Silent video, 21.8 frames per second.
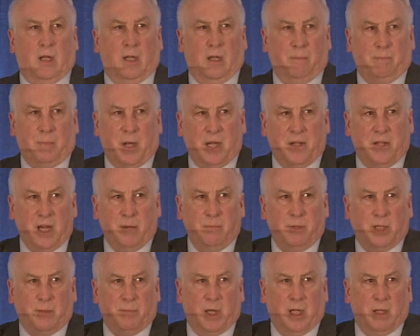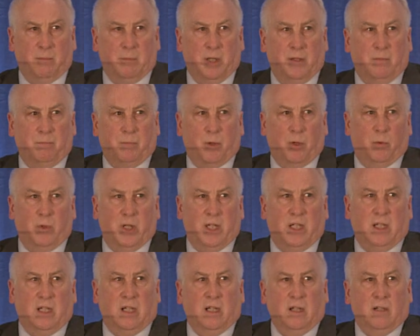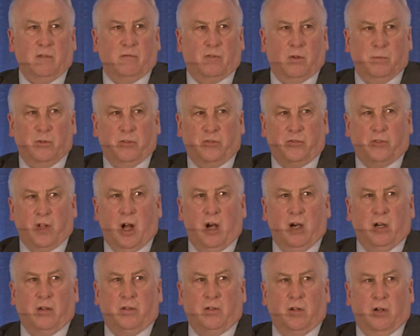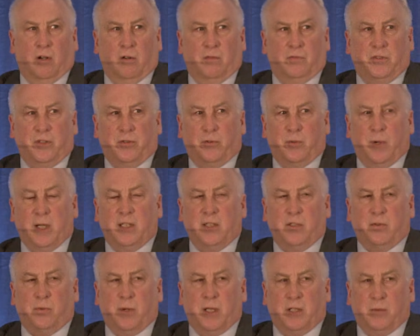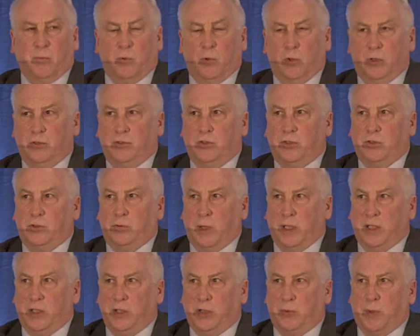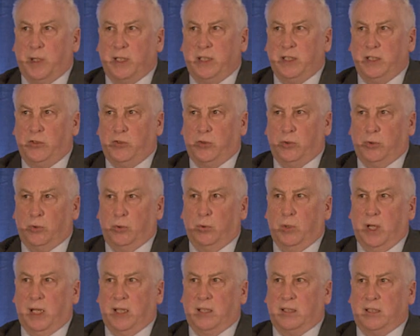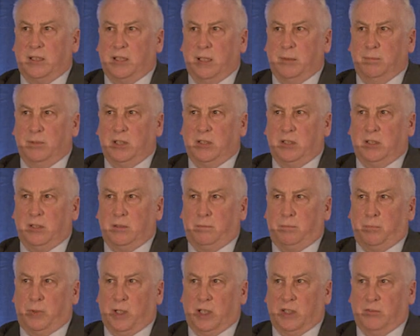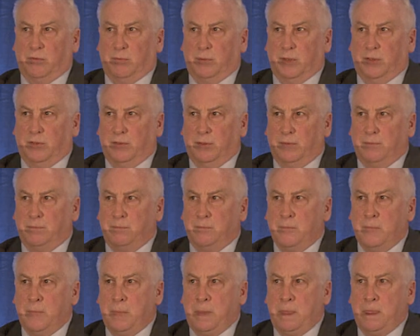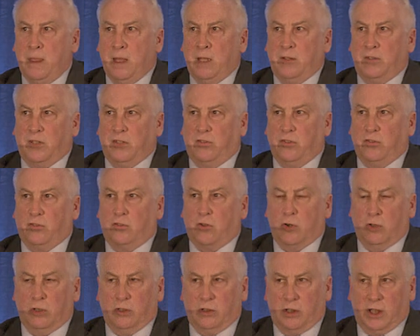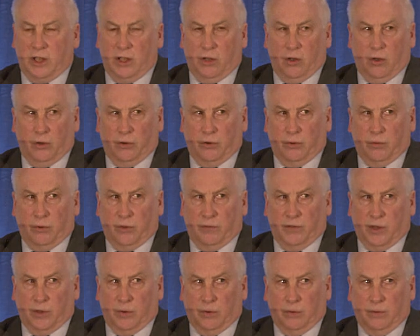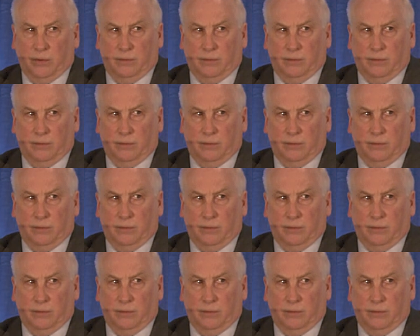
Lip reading: pandemic payment per week from the start of the 2021 to 2022 academic placements. This is currently under review.